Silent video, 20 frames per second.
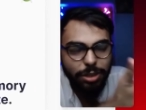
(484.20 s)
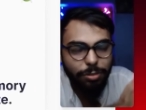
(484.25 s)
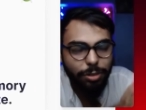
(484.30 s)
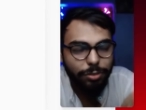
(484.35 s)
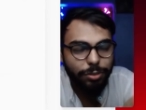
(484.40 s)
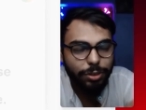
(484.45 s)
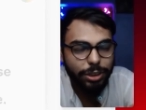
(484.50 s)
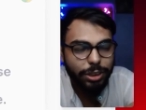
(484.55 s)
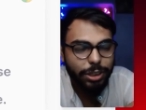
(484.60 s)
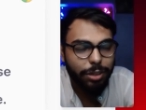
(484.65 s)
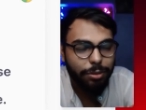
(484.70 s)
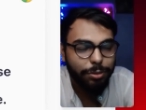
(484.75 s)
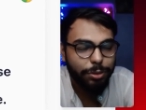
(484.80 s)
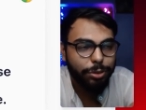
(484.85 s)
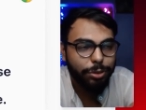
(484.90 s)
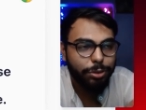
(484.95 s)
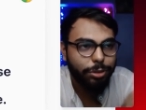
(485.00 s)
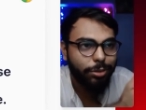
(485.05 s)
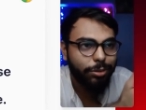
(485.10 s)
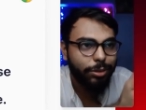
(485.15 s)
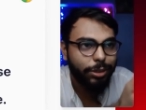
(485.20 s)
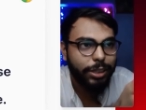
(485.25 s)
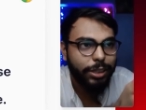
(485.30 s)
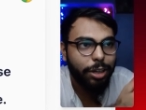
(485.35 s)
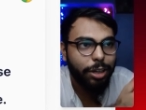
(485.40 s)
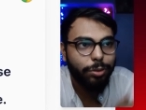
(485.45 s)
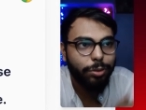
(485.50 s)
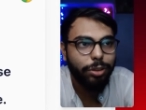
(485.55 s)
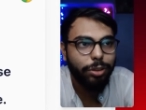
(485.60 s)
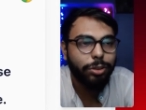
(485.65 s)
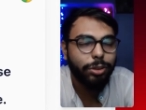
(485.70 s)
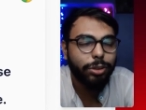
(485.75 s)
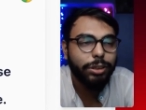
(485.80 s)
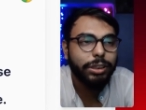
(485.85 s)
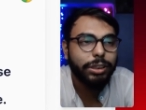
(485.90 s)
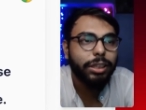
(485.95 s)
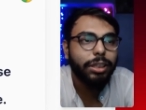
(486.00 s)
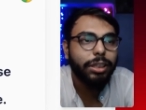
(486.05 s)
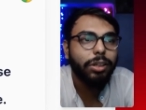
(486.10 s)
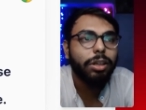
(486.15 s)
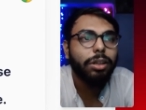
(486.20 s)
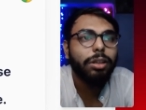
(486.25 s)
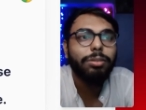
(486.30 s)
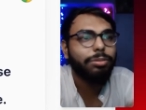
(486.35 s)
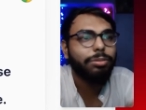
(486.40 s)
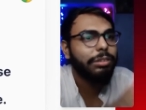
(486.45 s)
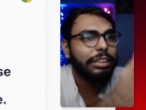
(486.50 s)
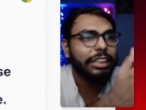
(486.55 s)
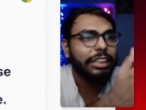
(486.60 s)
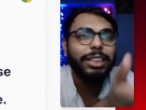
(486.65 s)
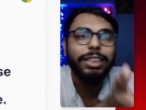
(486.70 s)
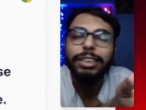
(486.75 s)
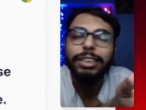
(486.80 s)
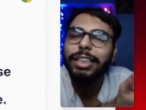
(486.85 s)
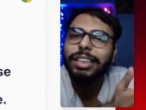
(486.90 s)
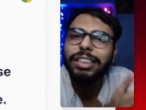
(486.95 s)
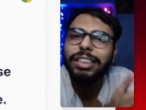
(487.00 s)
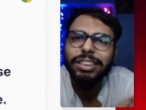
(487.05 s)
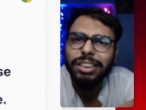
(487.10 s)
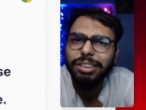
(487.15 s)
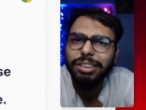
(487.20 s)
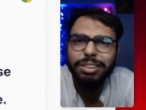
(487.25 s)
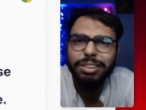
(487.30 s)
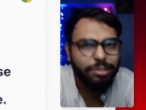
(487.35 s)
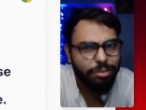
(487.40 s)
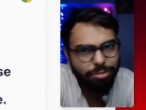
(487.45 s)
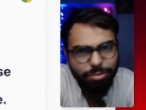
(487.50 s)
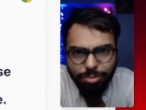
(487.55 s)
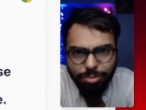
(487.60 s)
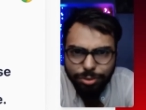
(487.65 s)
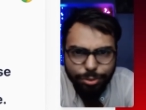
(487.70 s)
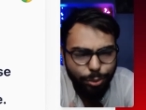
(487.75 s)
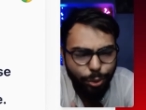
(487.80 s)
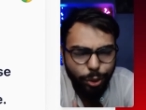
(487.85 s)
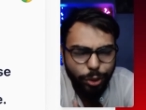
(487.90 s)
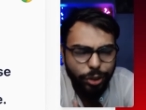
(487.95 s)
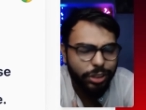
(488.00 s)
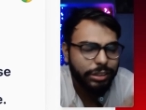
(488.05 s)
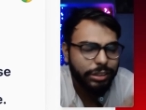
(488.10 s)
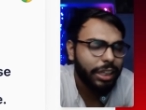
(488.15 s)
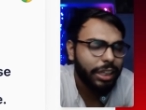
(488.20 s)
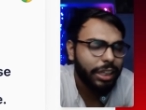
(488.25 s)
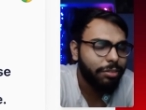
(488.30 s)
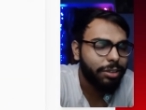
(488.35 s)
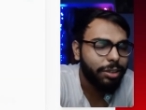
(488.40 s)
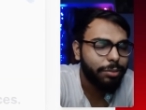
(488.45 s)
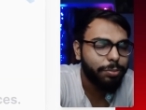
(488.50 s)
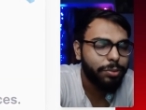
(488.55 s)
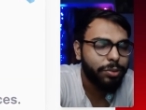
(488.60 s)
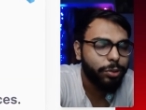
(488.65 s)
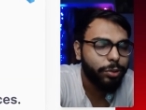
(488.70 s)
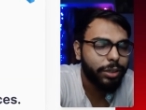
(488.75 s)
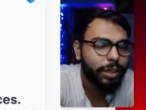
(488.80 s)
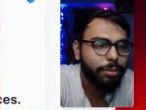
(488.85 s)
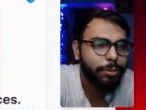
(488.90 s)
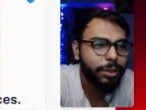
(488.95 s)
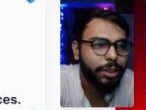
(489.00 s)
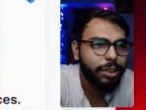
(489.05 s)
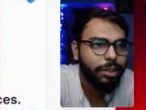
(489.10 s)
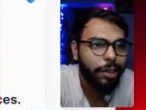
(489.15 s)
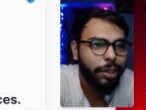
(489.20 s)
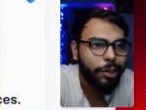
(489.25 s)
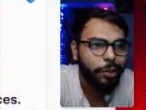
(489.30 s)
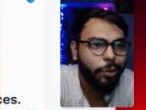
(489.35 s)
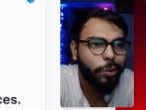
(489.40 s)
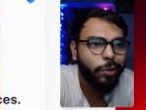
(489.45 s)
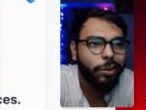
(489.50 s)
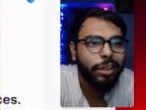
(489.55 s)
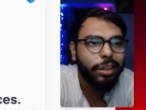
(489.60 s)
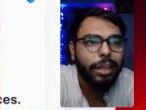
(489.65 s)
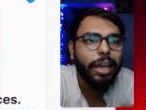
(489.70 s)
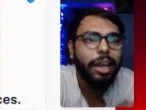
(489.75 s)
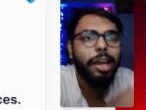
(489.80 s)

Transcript: some of us have to download the IntelliJ for Java programming and all,